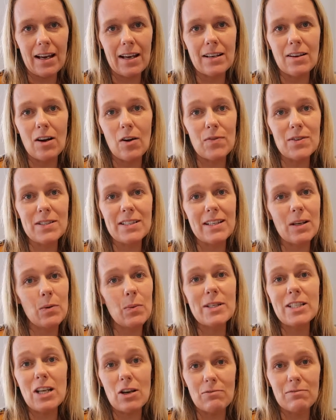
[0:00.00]
and obviously
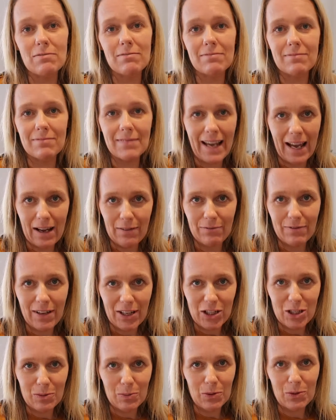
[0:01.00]
we don't count
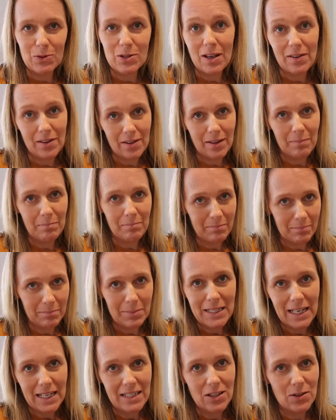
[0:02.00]
vegetables other than
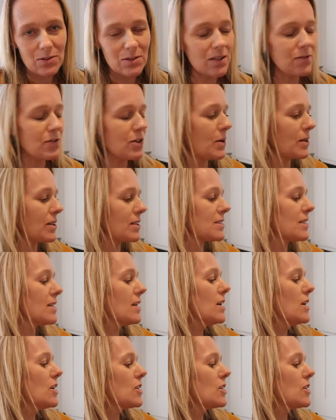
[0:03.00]
potatoes and a few others.